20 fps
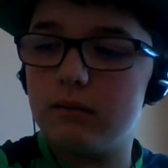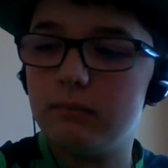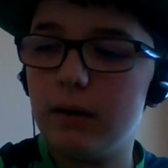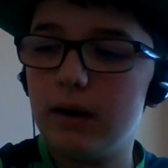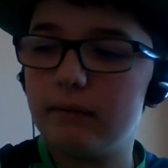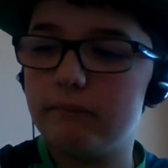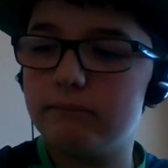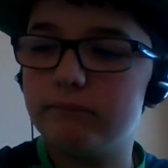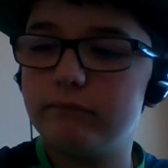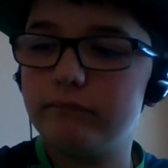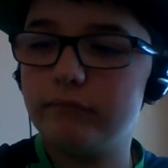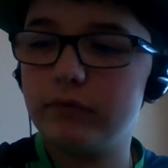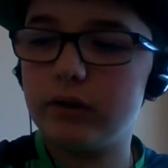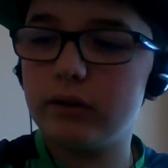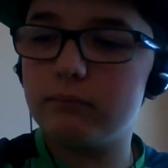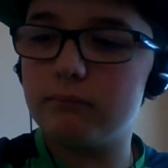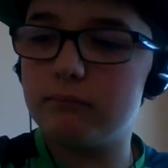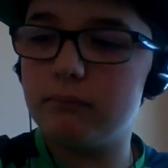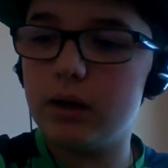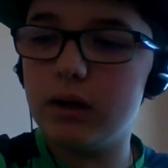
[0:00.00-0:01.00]
My
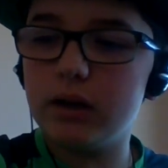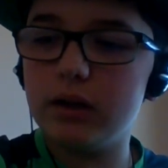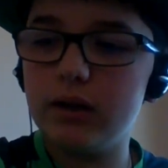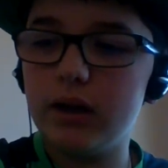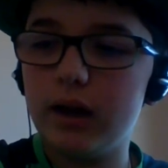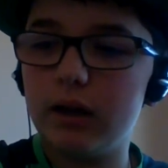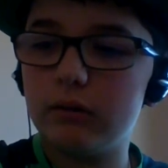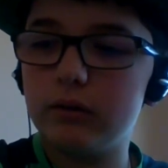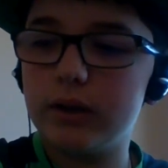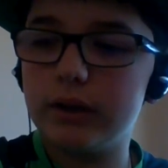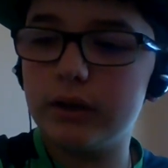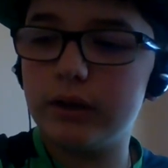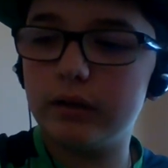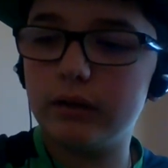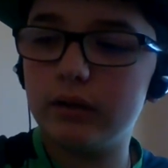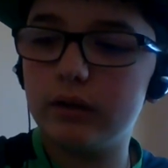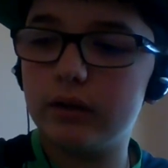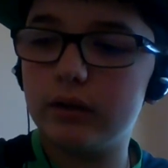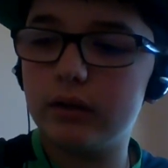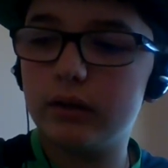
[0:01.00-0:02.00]
freaking money out
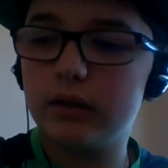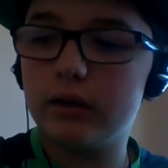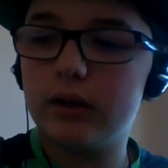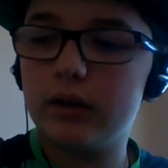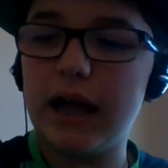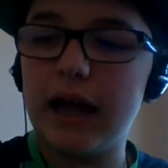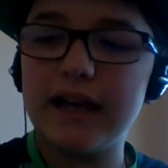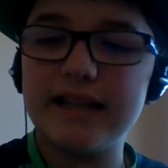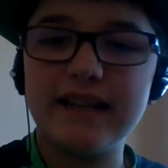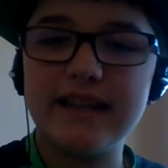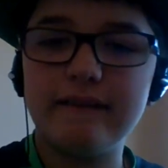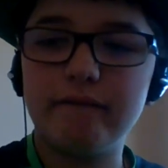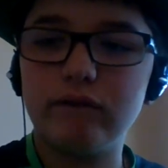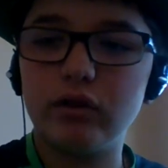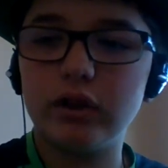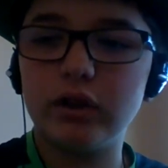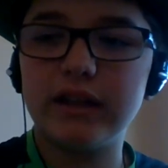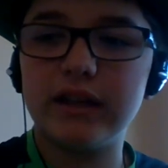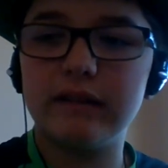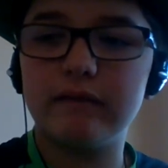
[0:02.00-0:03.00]
here. I said
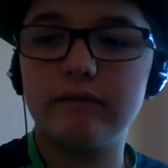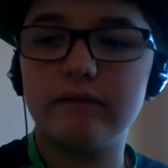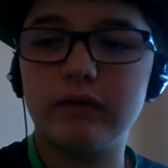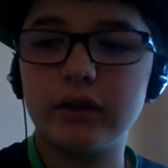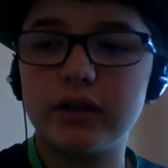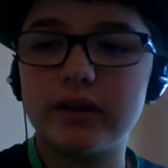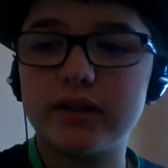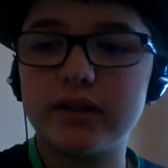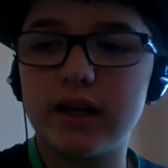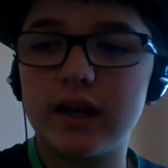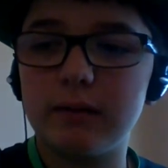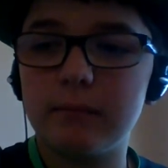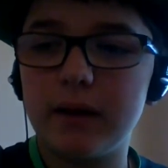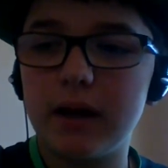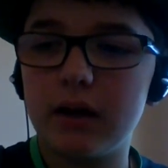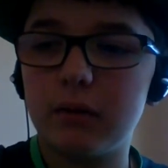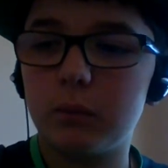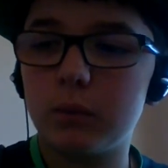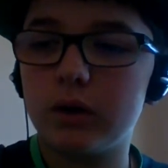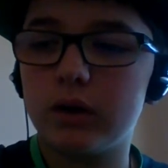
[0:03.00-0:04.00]
freaking, freaking's not a
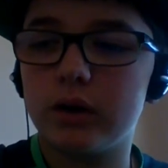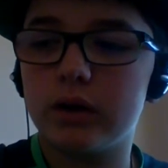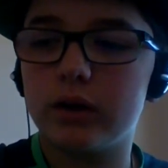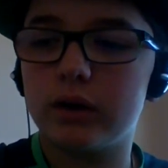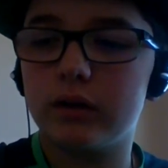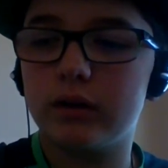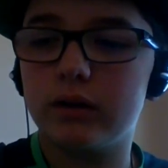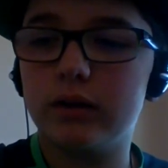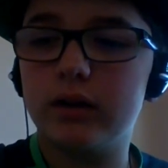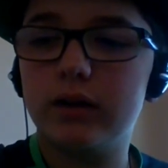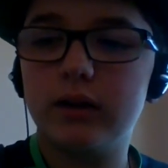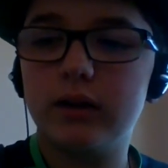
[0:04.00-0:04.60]
bad word.